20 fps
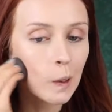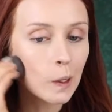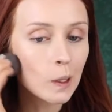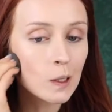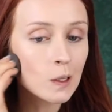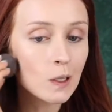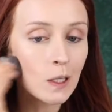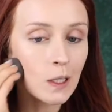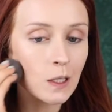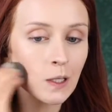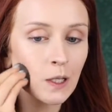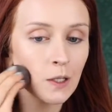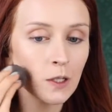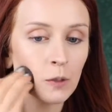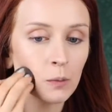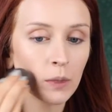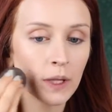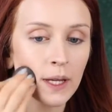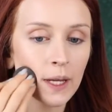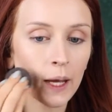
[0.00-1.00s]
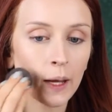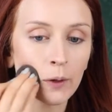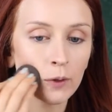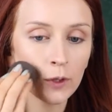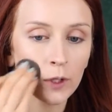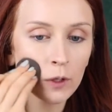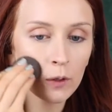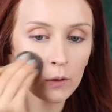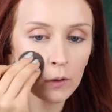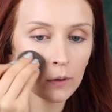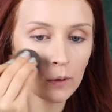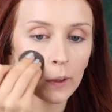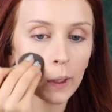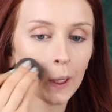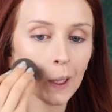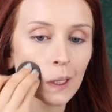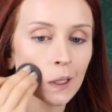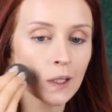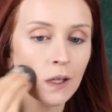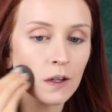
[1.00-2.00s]
It is easy to blend out though,
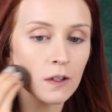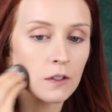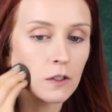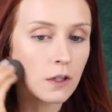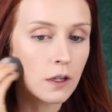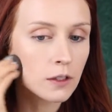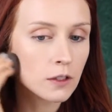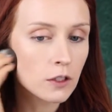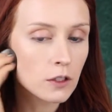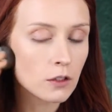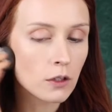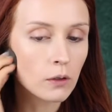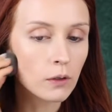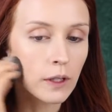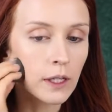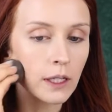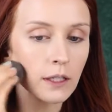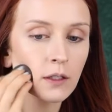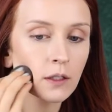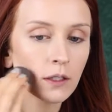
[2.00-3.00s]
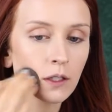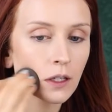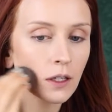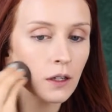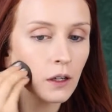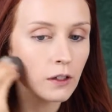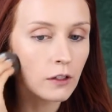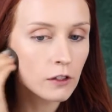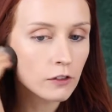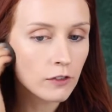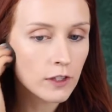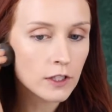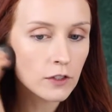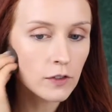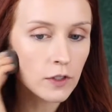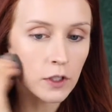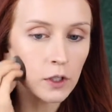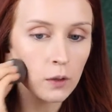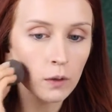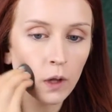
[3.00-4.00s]
like I said, as long as you don't let it sit on your face
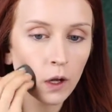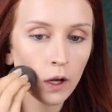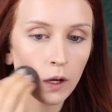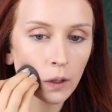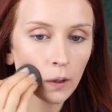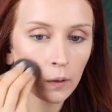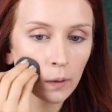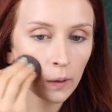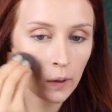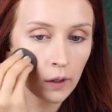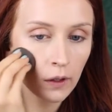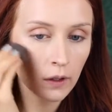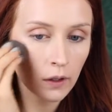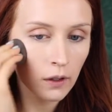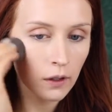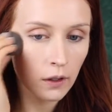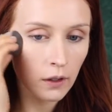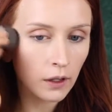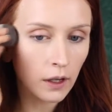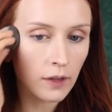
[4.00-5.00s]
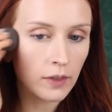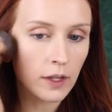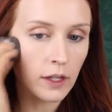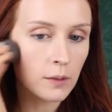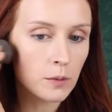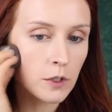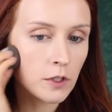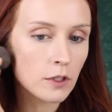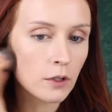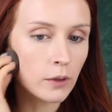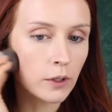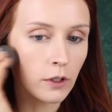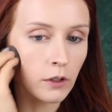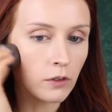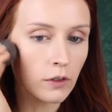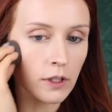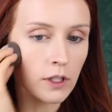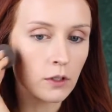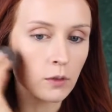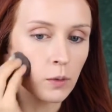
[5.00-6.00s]
for too long. And then I'm just going
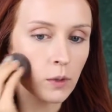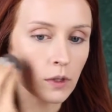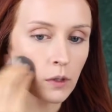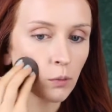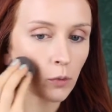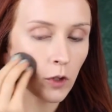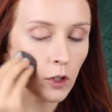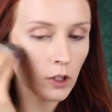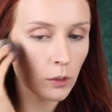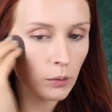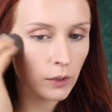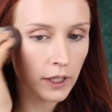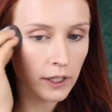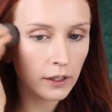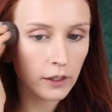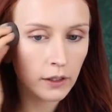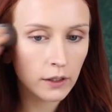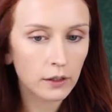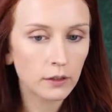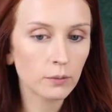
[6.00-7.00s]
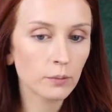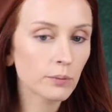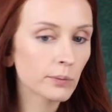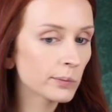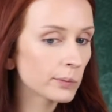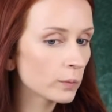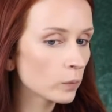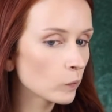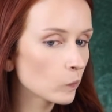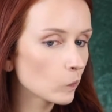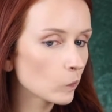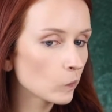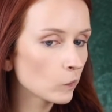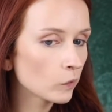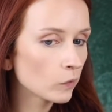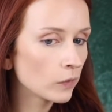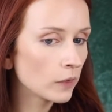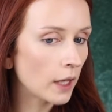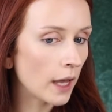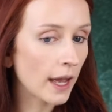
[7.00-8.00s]
over this with the beauty blender.
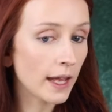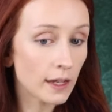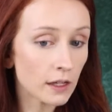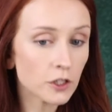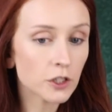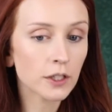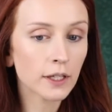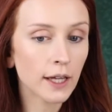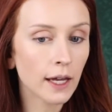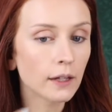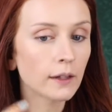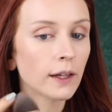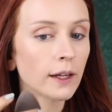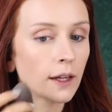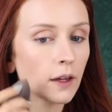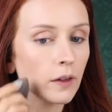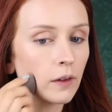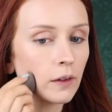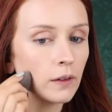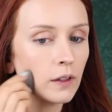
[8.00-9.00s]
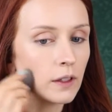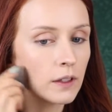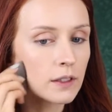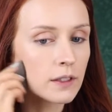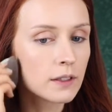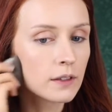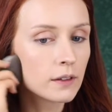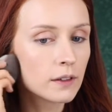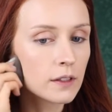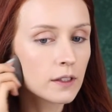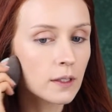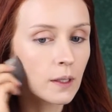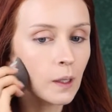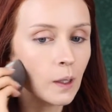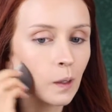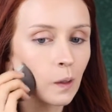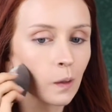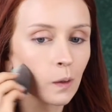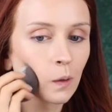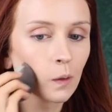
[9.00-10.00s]
I actually kind of like how that looks. Looks
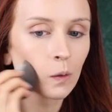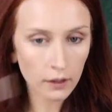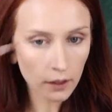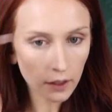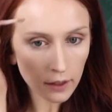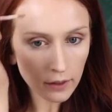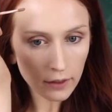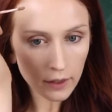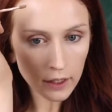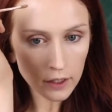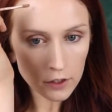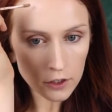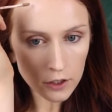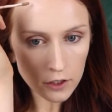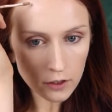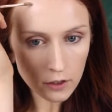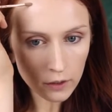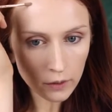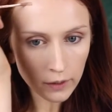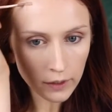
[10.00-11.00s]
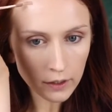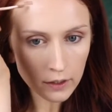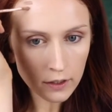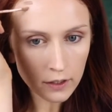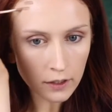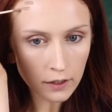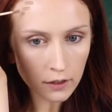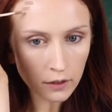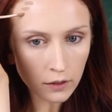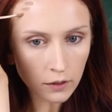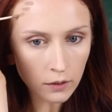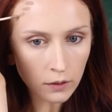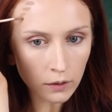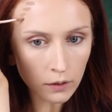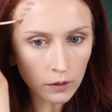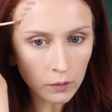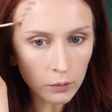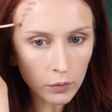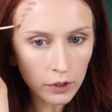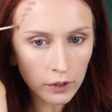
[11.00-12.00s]
good. And then just going
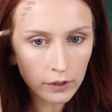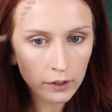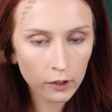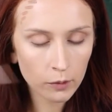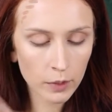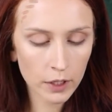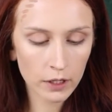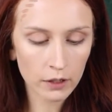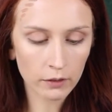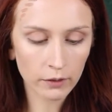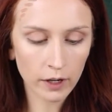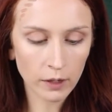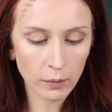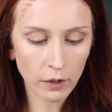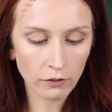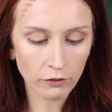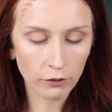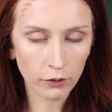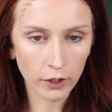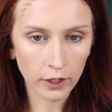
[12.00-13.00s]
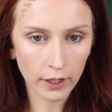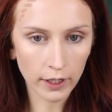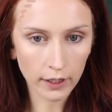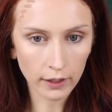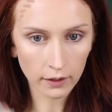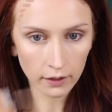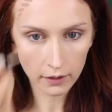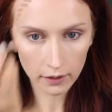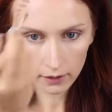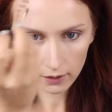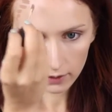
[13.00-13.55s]
to put a little bit around my forehead.